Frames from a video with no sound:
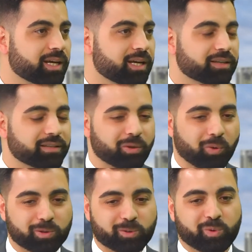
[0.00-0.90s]
I think
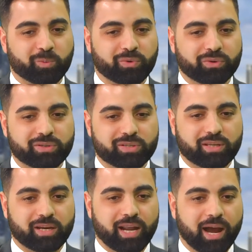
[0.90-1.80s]
quantum computers
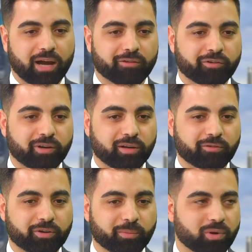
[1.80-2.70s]
can have a, a
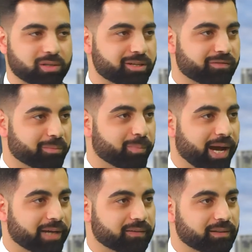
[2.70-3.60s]
very positive
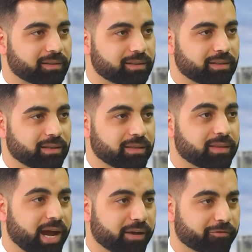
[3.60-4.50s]
impact uh, in, in,
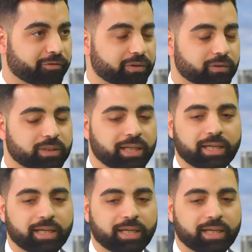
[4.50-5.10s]
that field.